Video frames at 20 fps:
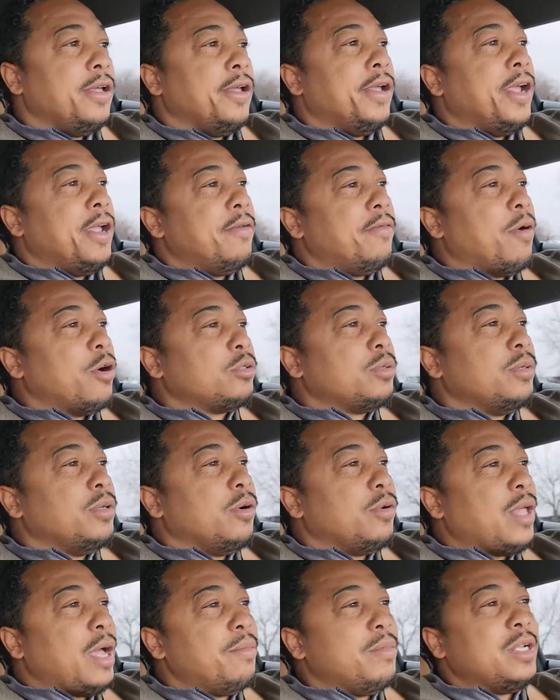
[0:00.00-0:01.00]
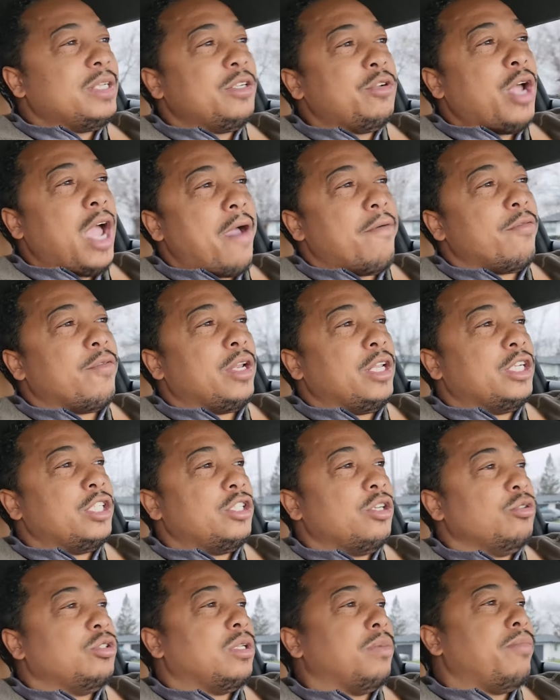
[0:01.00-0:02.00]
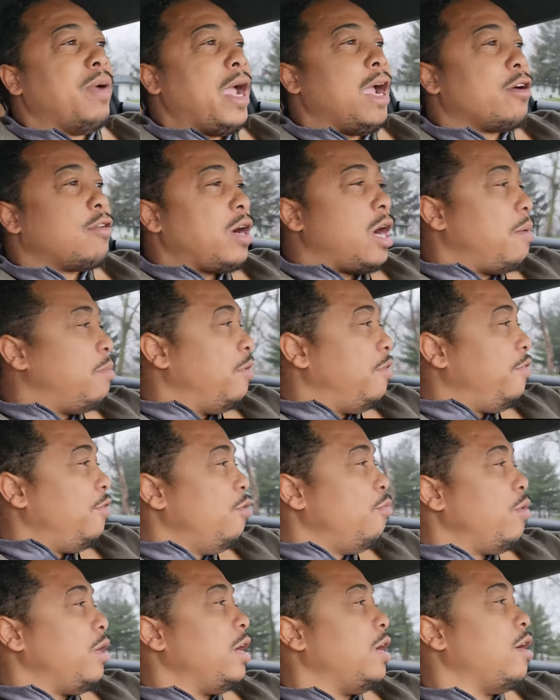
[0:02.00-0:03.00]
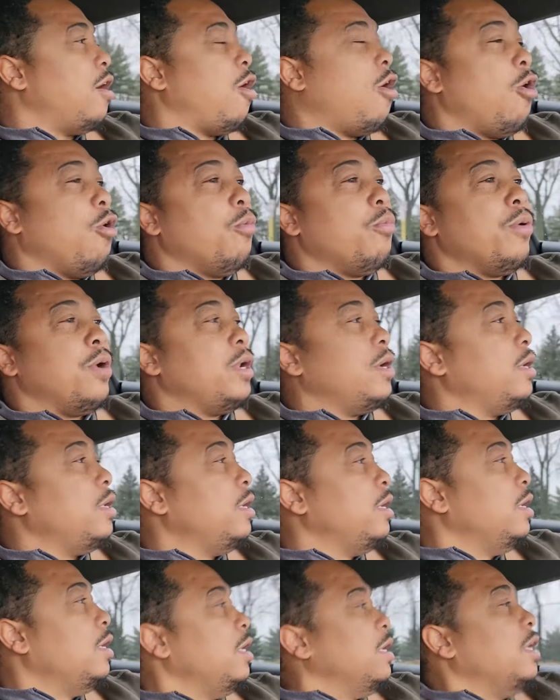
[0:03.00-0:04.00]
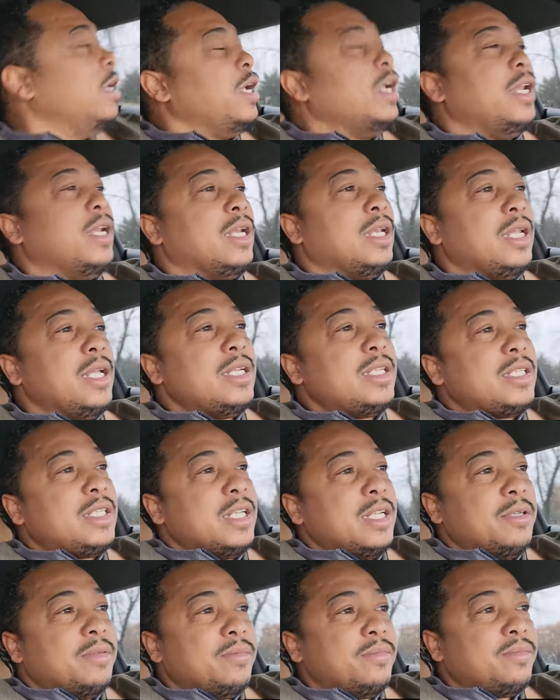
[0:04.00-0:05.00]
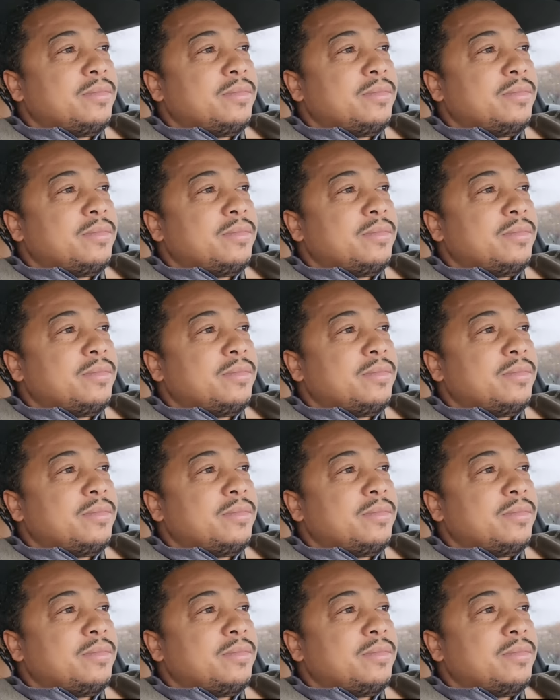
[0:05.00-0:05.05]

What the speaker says: and most of you know that means you haven't really choose the background, but if you went open enlisted,